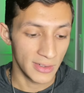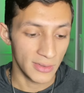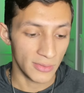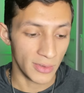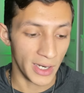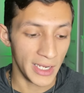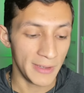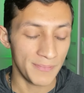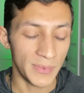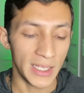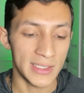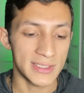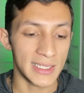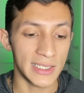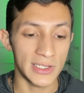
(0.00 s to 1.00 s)
right?
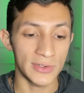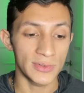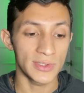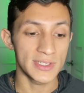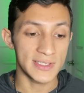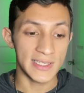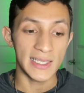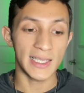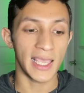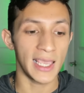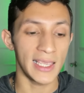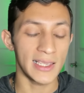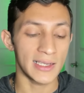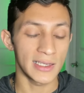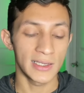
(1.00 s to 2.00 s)
It's like you see a
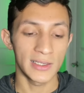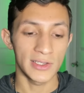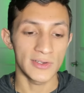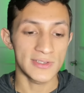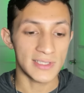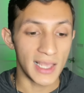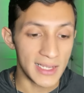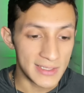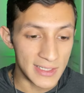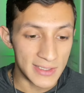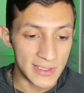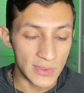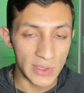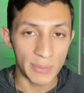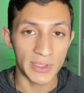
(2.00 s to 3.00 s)
cake you slice
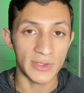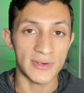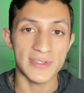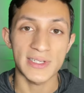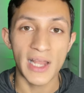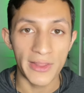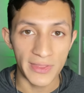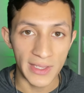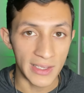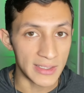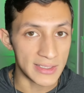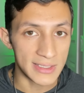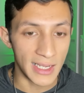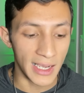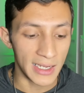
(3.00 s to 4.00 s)
into it, but there's nothing
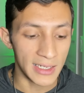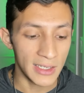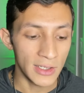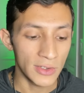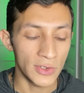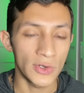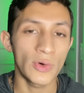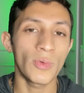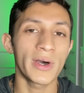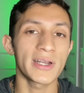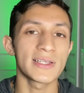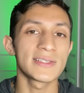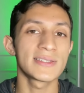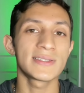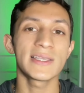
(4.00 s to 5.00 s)
inside. You don't want to
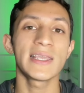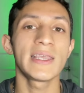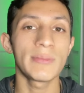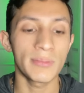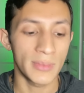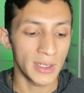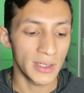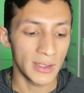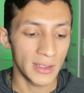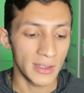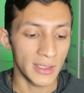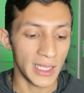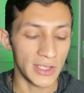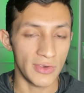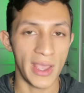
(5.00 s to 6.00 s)
seem
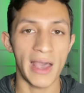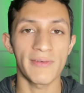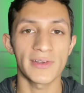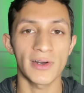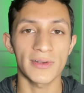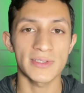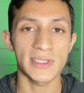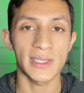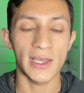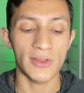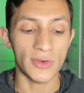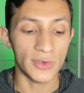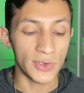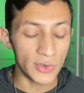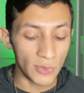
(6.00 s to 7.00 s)
like you have it all
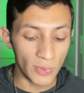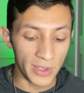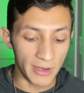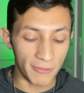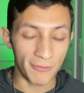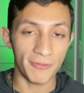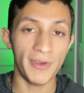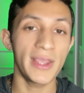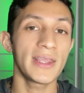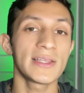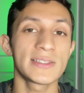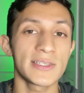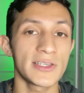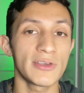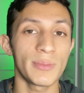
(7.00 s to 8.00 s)
together. You don't want to fake it
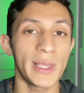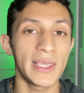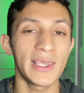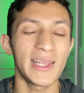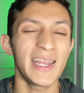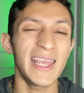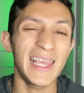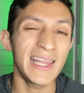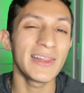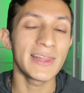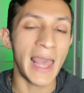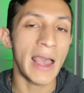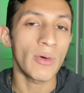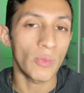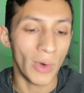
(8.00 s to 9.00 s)
till you make it in
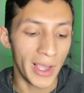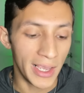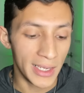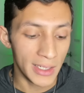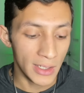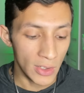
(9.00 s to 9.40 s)
that way.